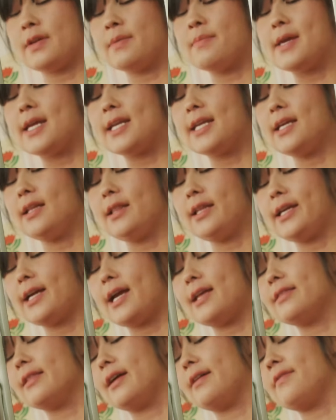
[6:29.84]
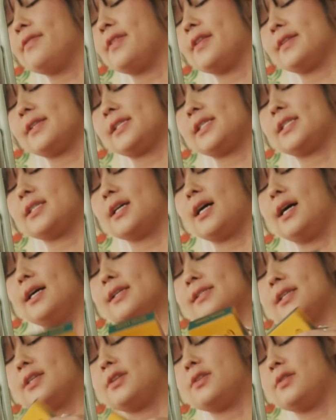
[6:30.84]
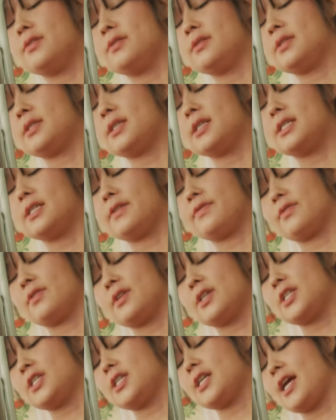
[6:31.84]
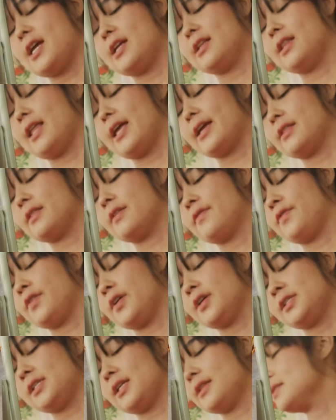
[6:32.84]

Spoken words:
Immediately, I love that stars are used to differentiate like the first set,